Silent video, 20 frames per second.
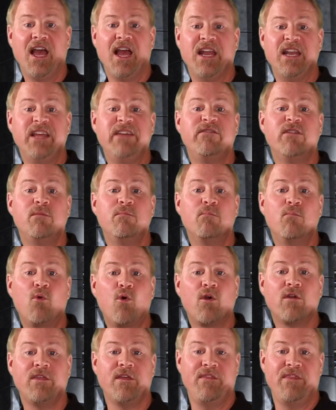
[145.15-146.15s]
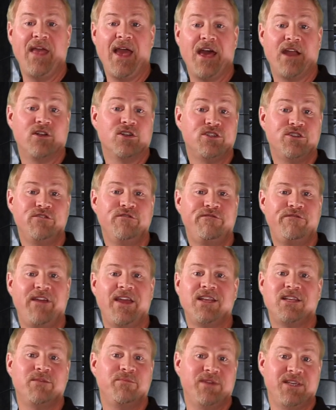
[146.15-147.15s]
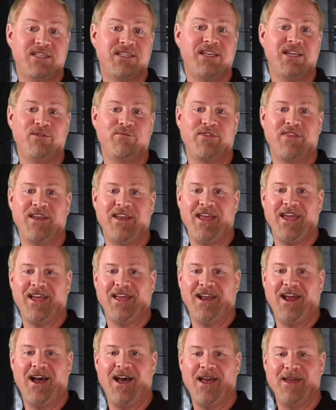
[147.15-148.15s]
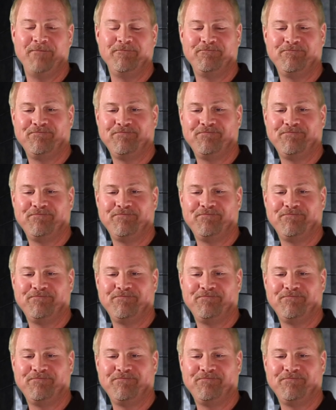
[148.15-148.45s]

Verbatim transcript: and even more than that are too faint to be seen with the naked eye.